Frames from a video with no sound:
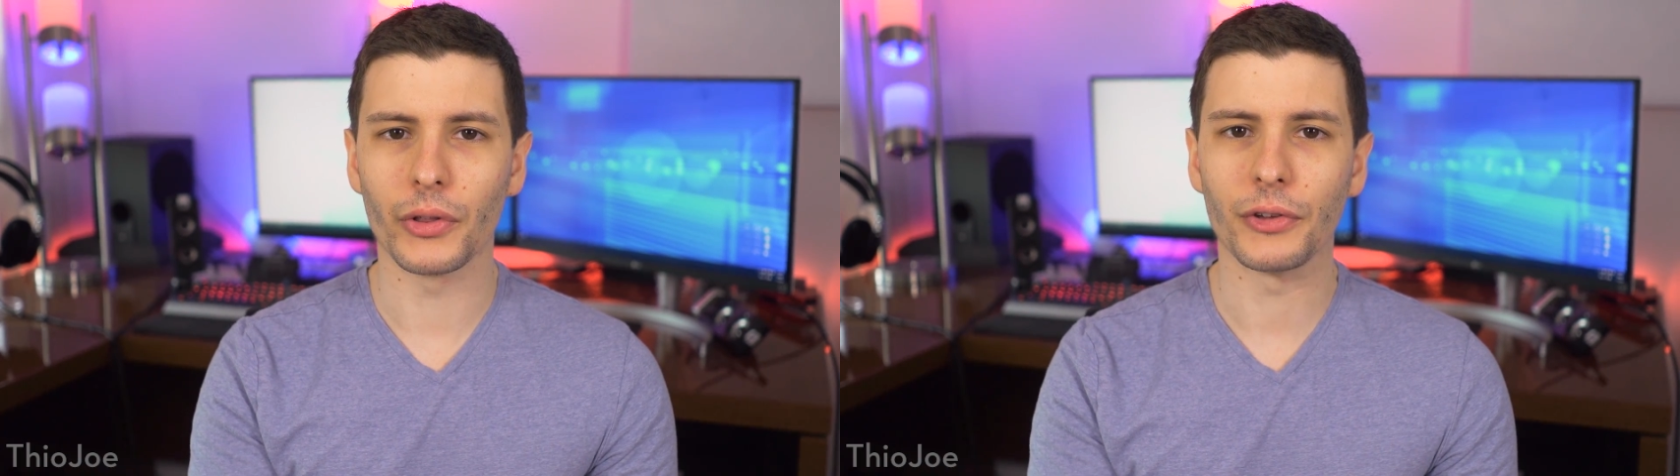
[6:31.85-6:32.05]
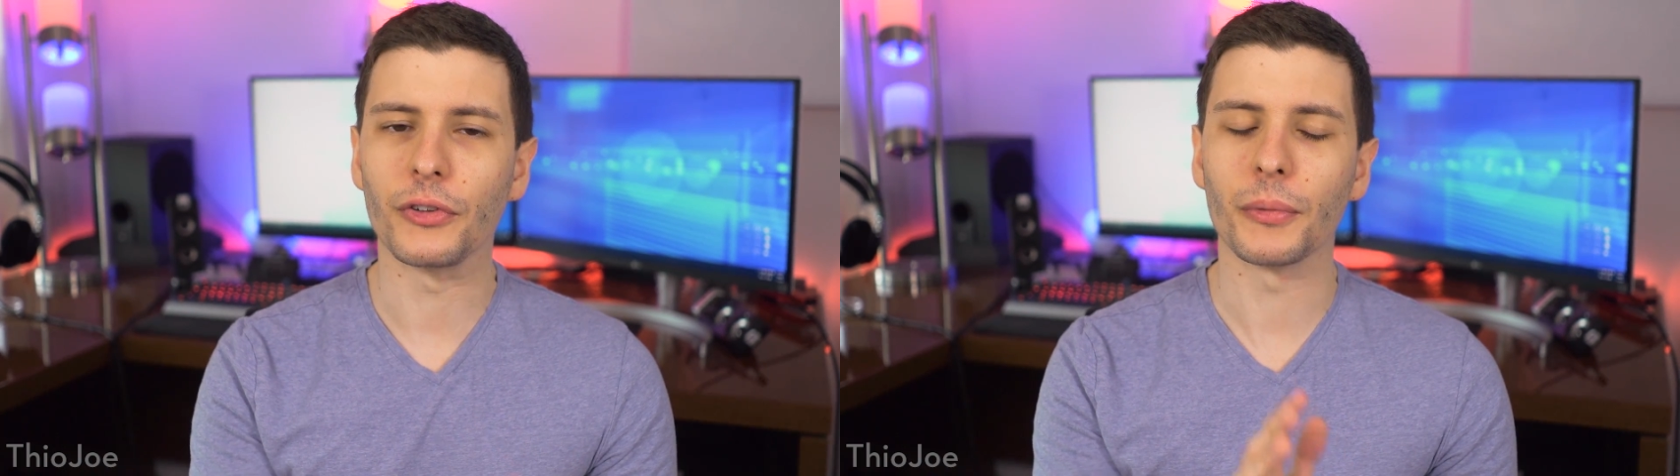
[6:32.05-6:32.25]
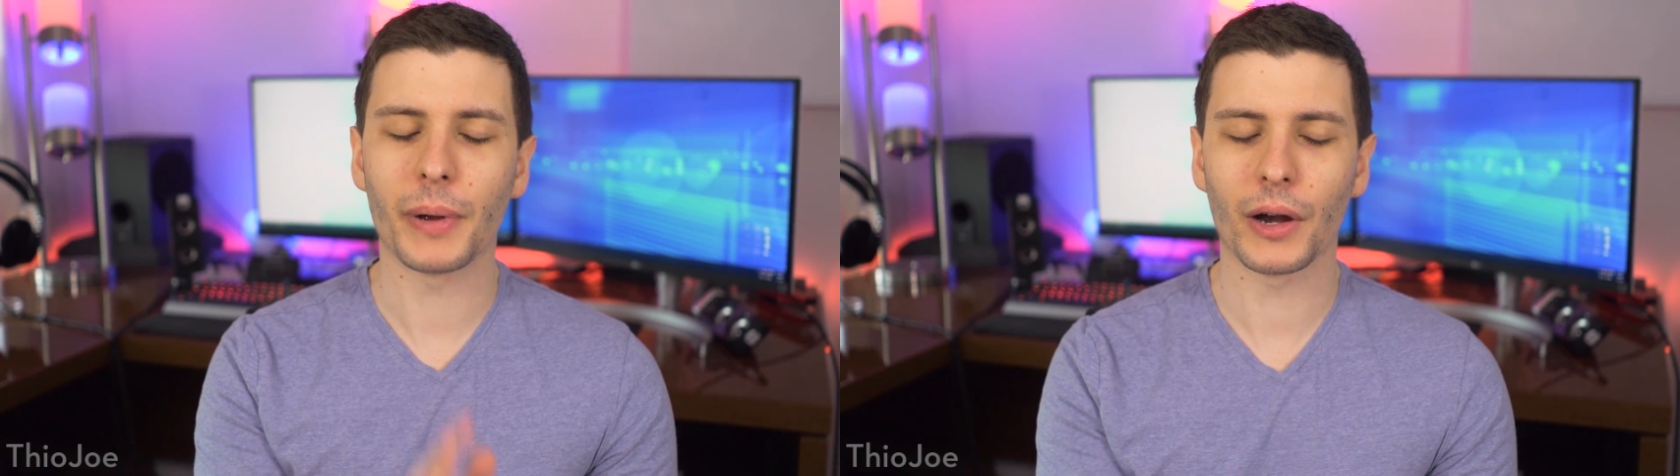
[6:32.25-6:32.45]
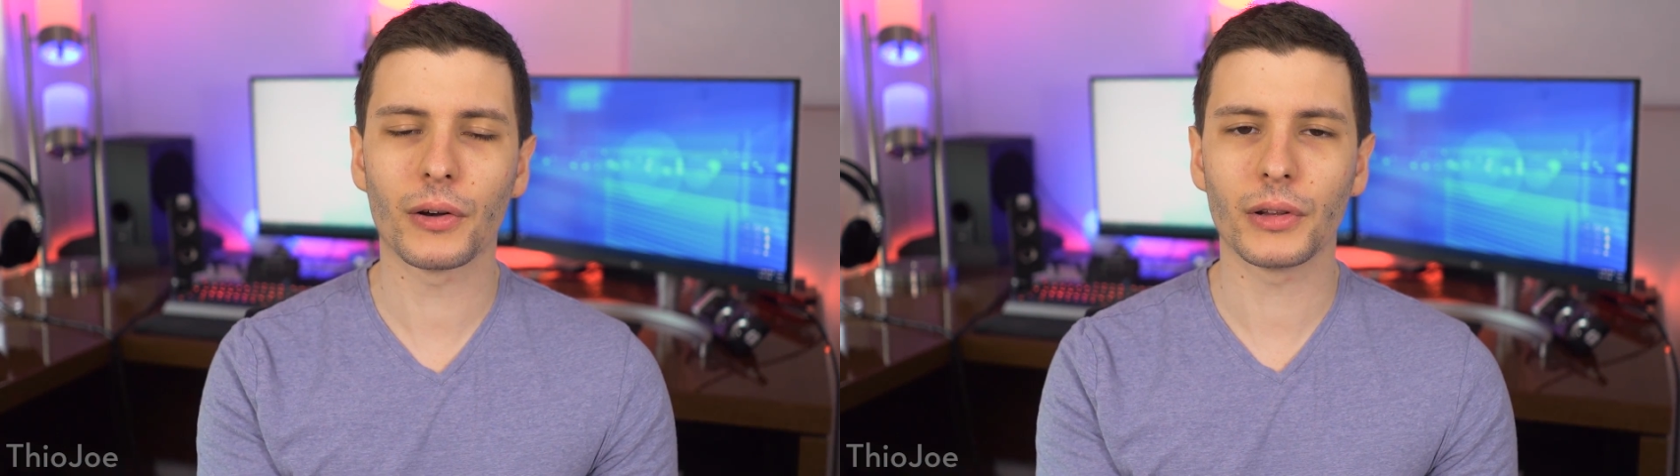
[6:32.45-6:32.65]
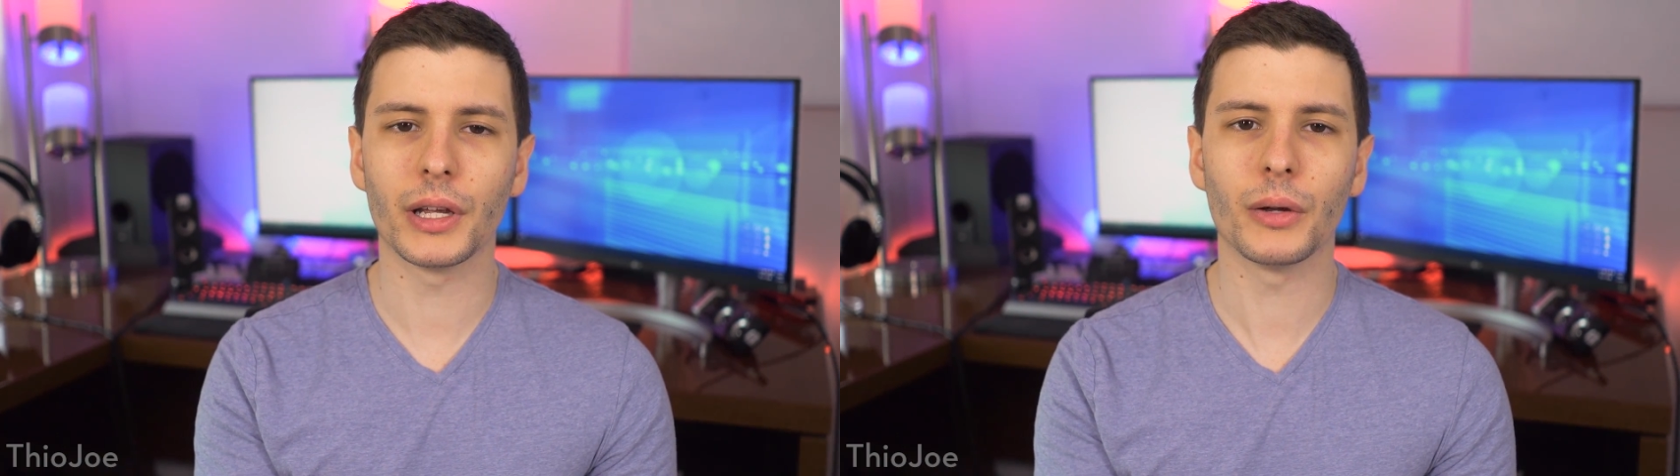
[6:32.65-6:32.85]
this is
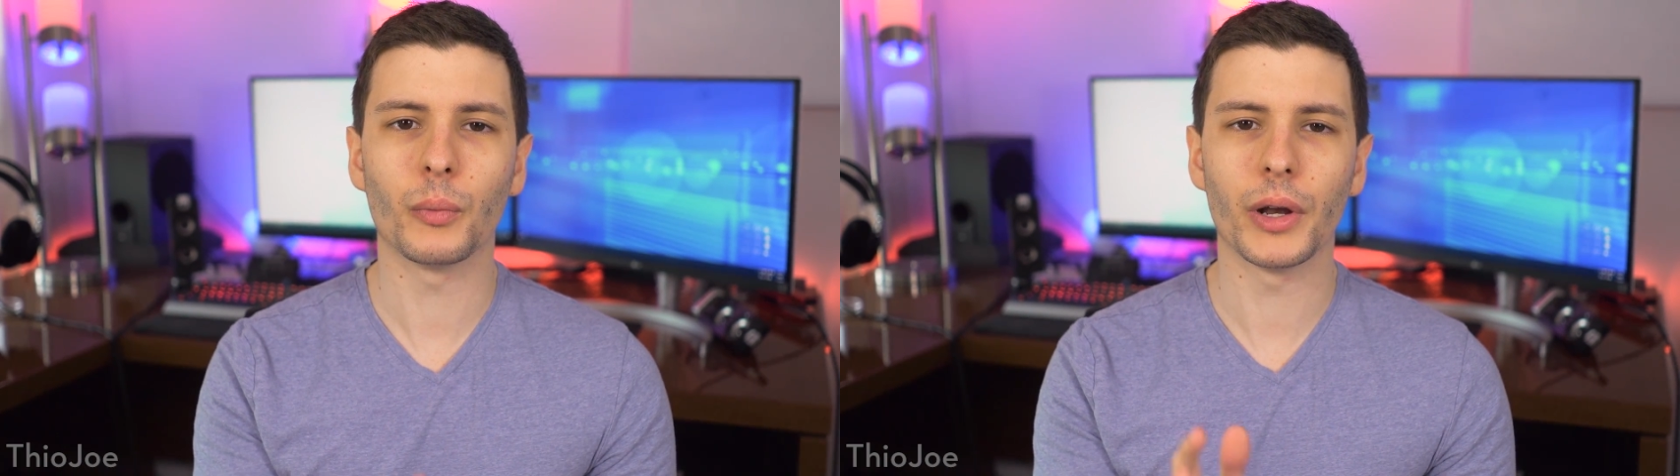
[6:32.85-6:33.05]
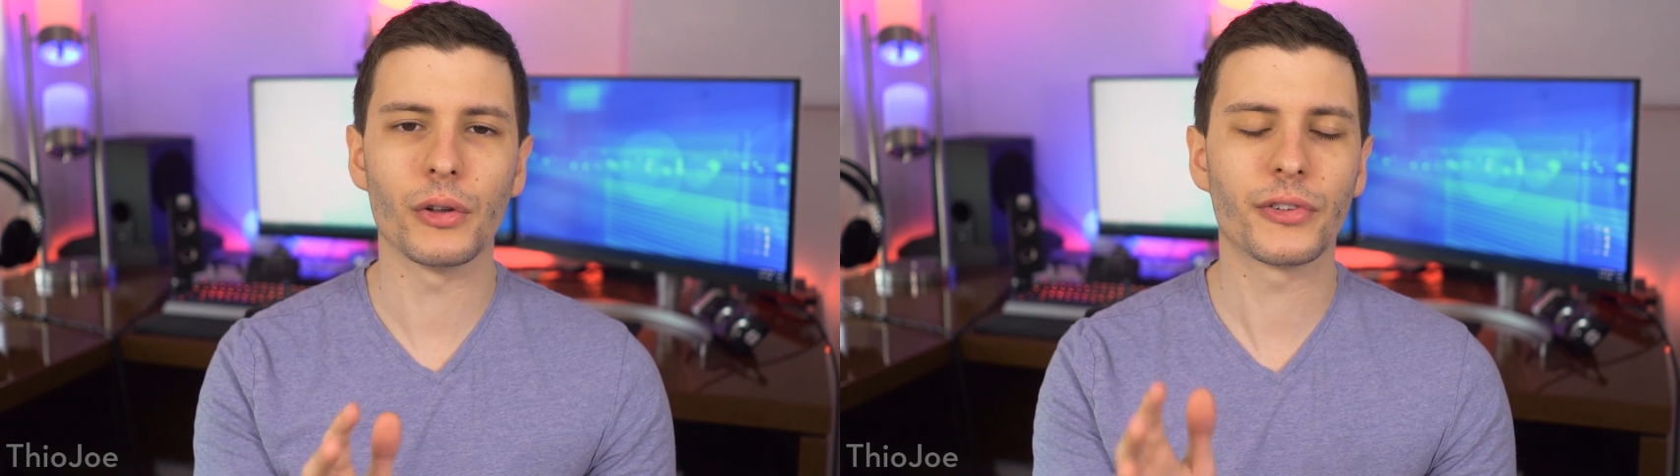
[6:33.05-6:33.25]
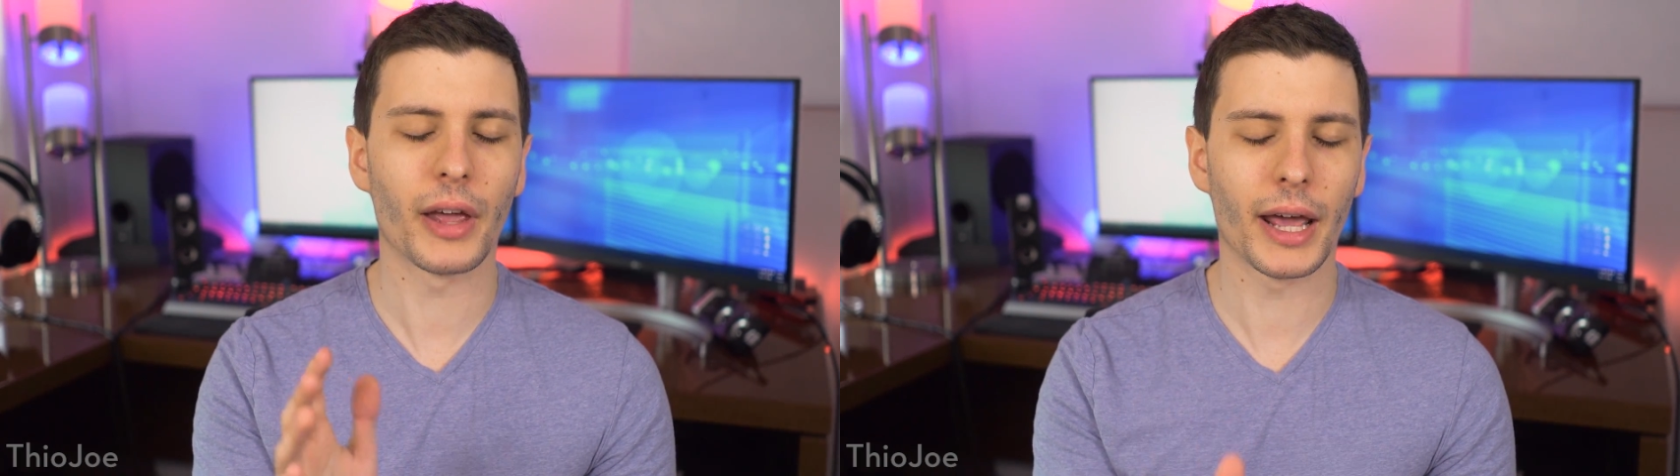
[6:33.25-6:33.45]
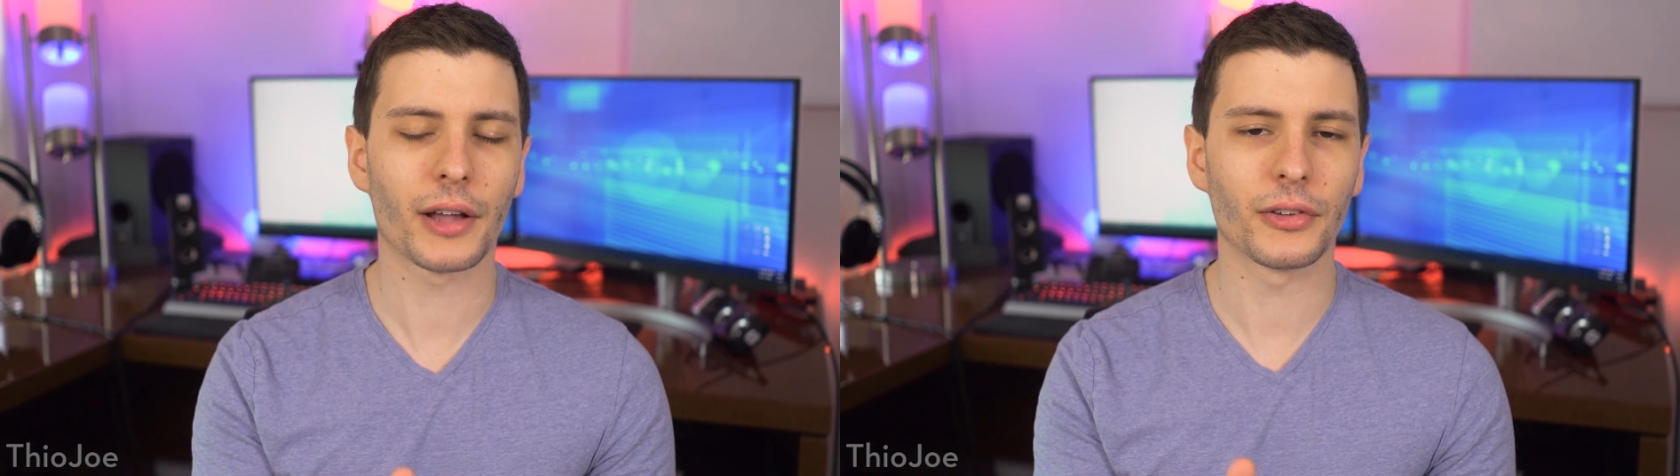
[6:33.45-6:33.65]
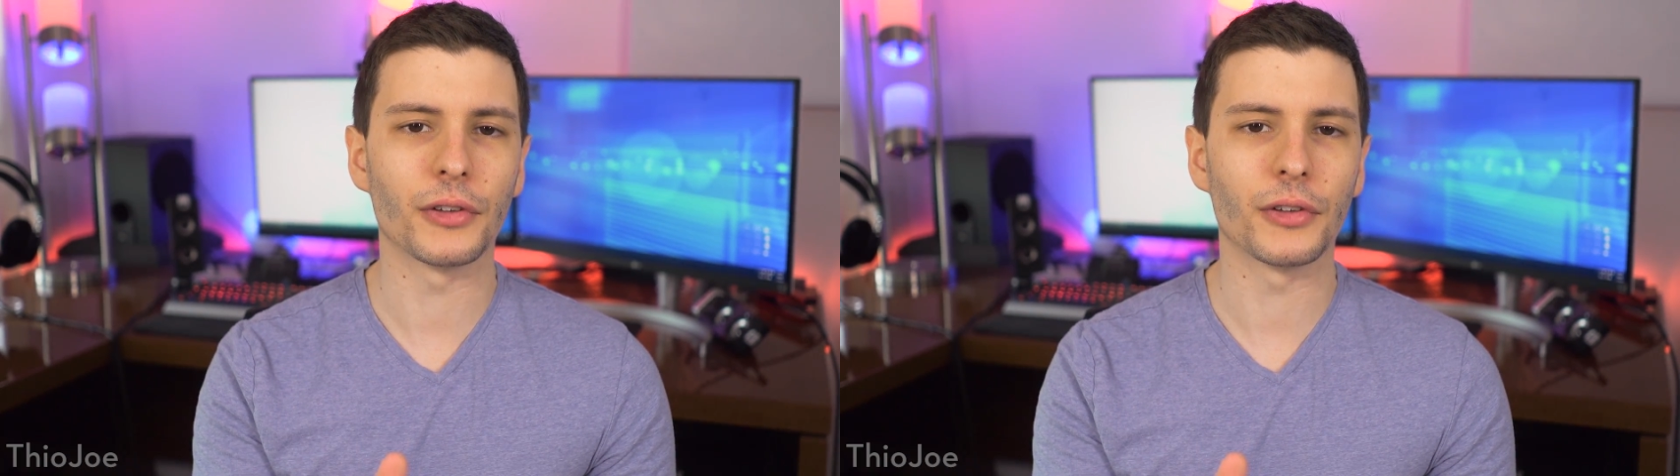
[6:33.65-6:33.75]
apparently Windows ten X